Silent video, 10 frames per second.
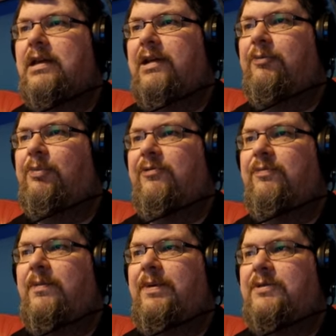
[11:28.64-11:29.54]
Have a brief
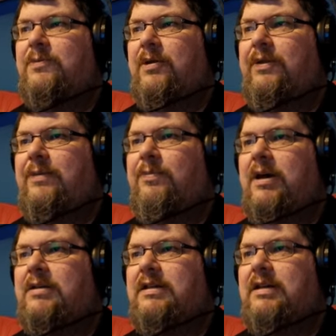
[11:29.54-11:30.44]
moment while the
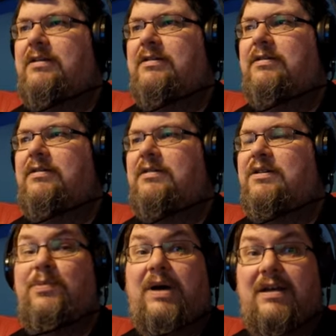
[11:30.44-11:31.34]
parser
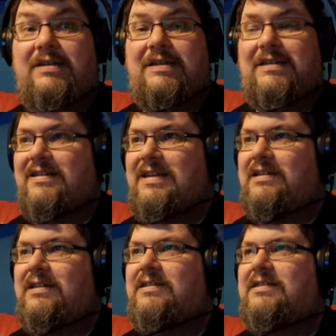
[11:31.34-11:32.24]
passes our
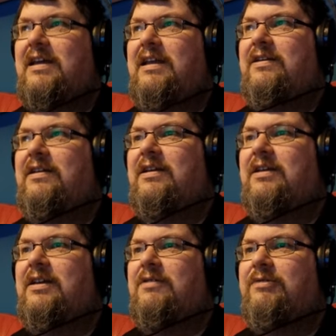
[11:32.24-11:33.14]
sentence and
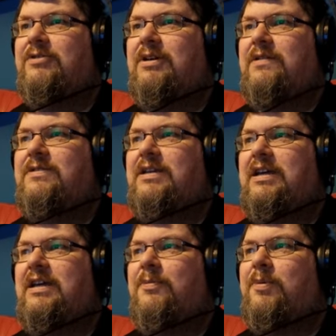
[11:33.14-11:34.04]
retrieves
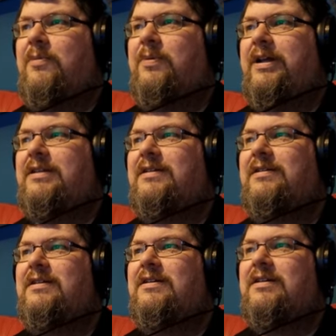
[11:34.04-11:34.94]
the appropriate
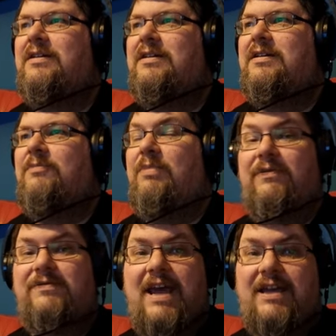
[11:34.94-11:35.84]
bit
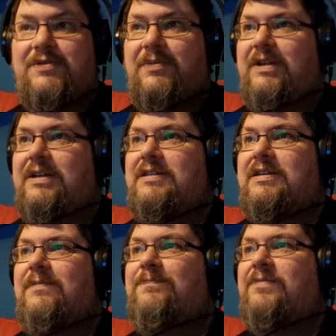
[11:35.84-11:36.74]
of text from the
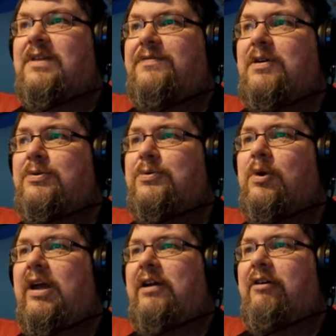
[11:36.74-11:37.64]
disk. I've told you
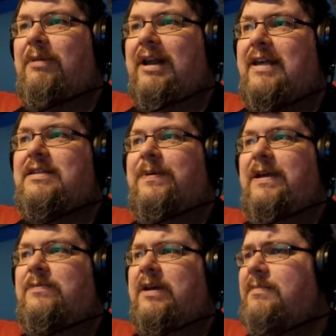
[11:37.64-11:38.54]
all I know in my letter,
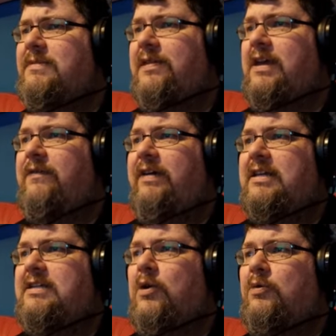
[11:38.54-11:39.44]
Pete, but come to think of it,
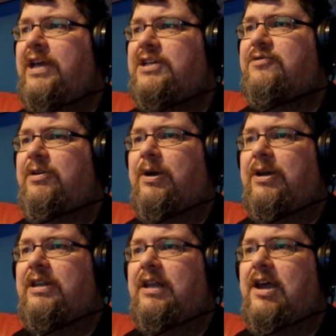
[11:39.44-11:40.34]
there's an old history
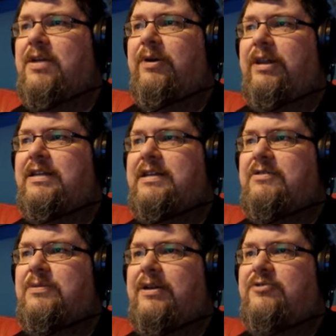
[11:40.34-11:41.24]
book in the library that
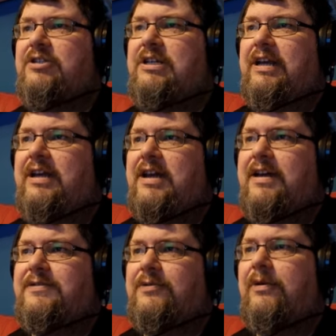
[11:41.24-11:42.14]
tells about Tressilian
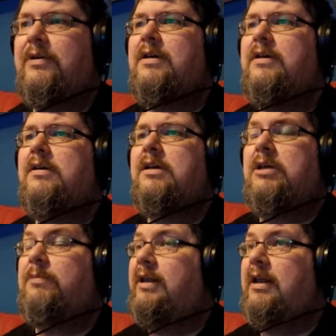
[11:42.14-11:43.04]
Castle.
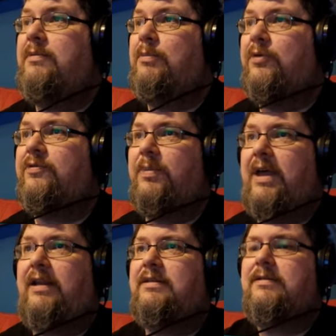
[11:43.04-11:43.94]
You might learn more from
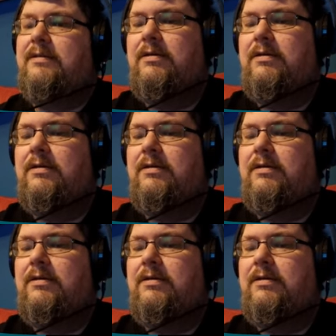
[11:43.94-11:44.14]
that.